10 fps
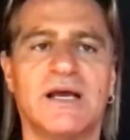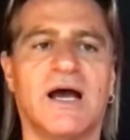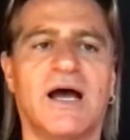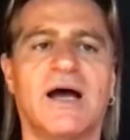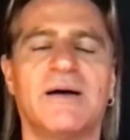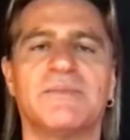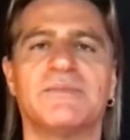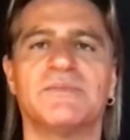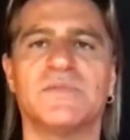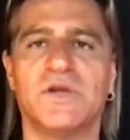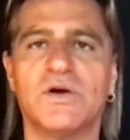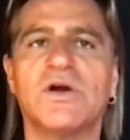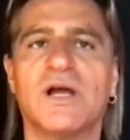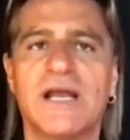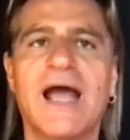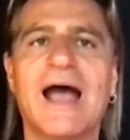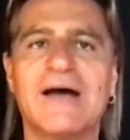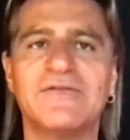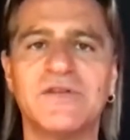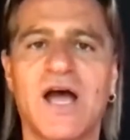uh, you're gonna
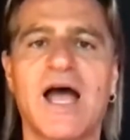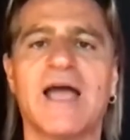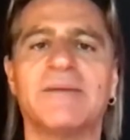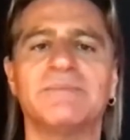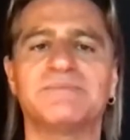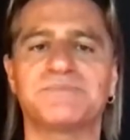have time